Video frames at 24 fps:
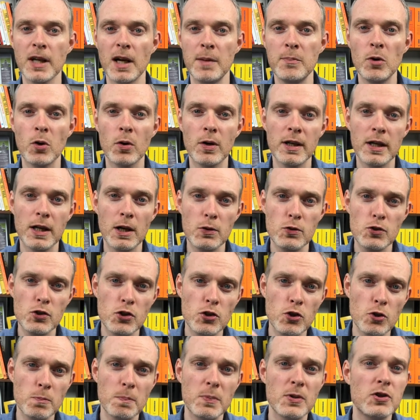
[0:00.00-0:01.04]
I'm not going to go
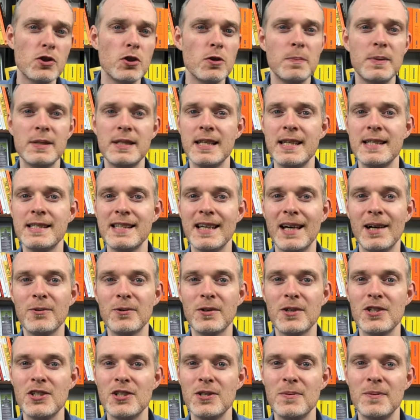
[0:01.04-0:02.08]
super detailed
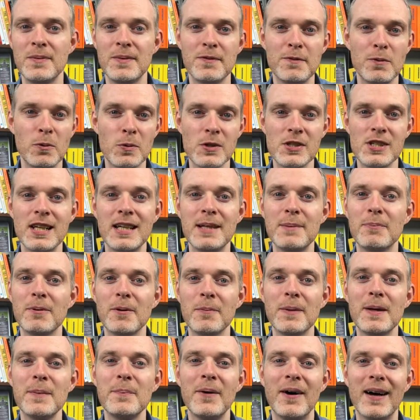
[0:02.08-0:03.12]
because you'd fall asleep
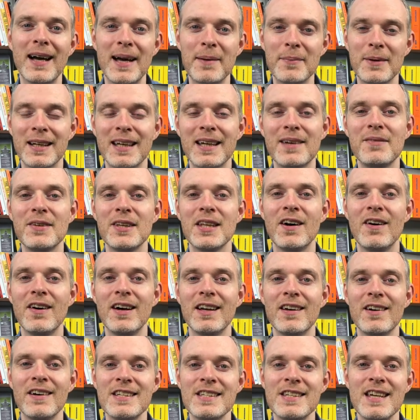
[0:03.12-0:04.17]
probably, but I am going to give you the
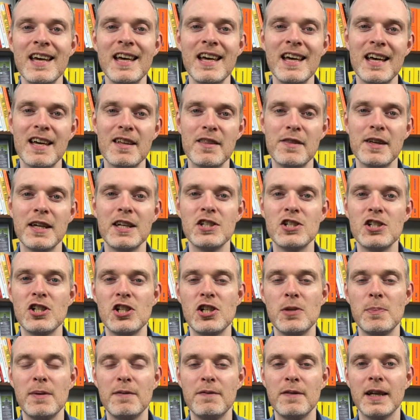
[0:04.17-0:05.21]
highlights and things you
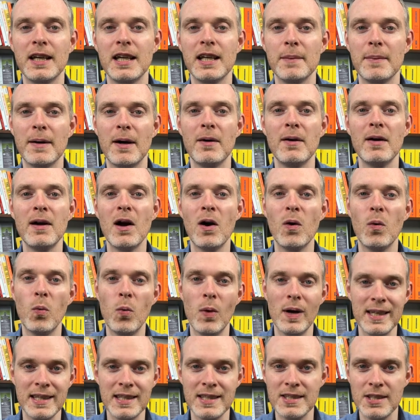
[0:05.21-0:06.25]
should be thinking about
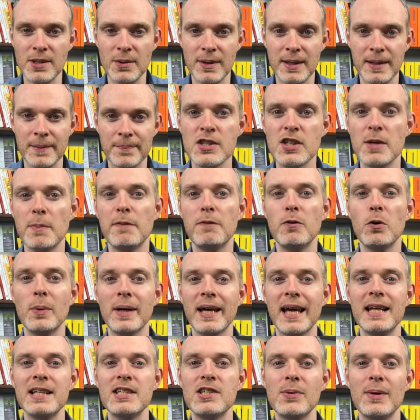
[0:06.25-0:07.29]
when you do it. So before we
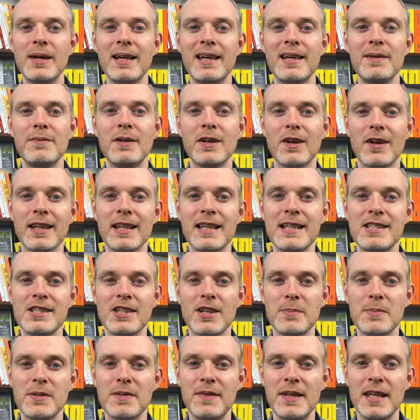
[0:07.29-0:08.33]
get into it, if you like these
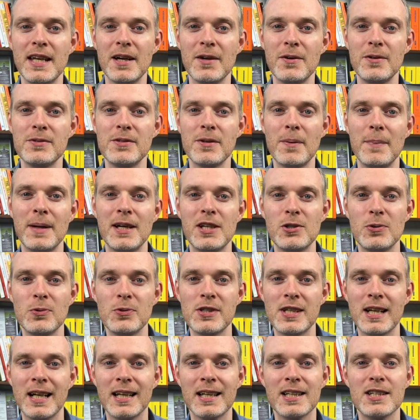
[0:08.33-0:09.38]
types of videos, make sure to
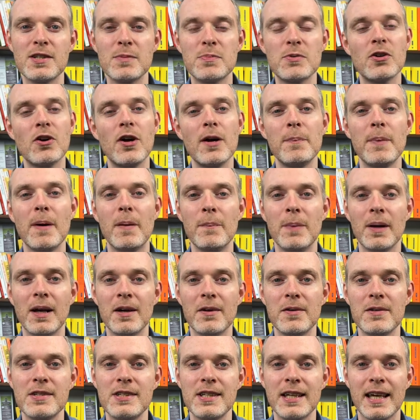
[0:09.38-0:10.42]
click the subscribe button below
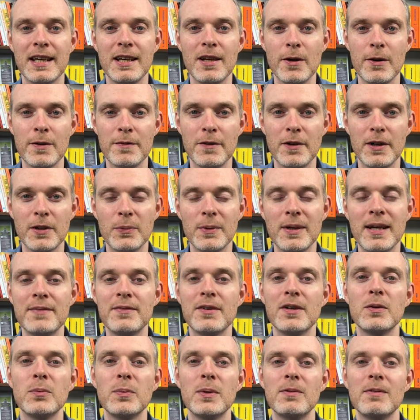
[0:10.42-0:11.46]
to get notified
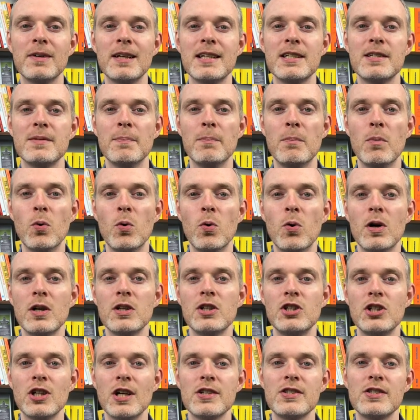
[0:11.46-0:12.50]
whenever we release more
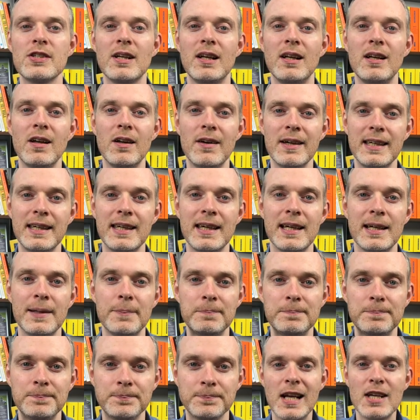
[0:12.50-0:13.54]
just like it.
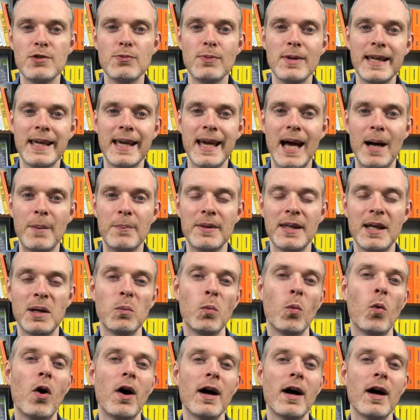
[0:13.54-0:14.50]
So let's recap then.